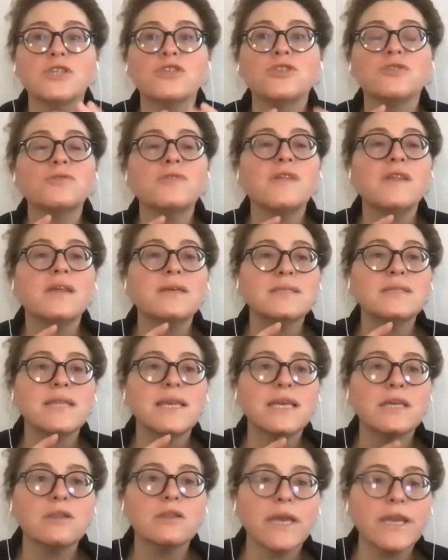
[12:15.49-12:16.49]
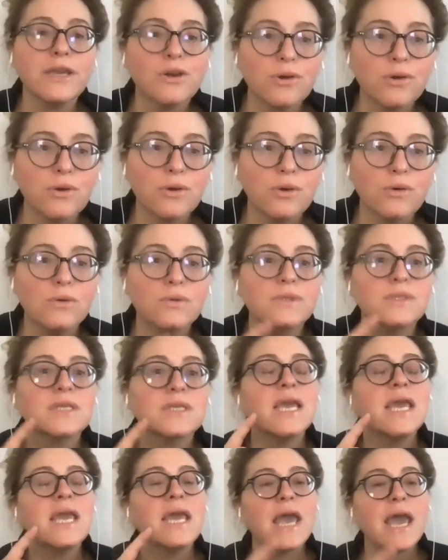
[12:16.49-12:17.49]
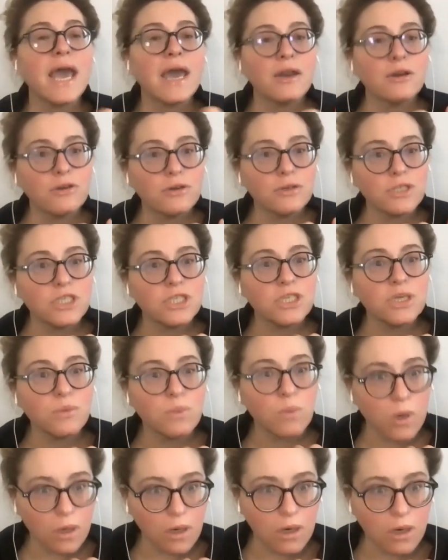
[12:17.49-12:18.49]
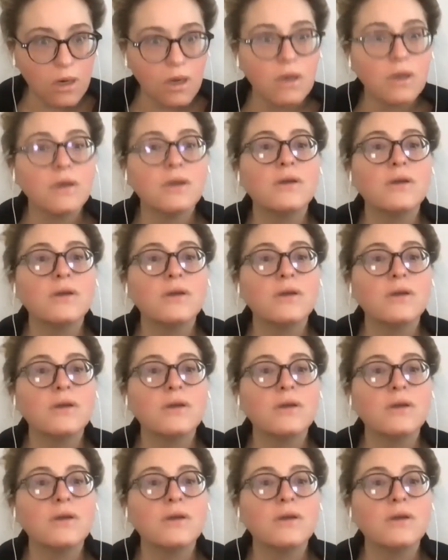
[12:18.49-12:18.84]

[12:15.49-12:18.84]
So things like light codes, energy work,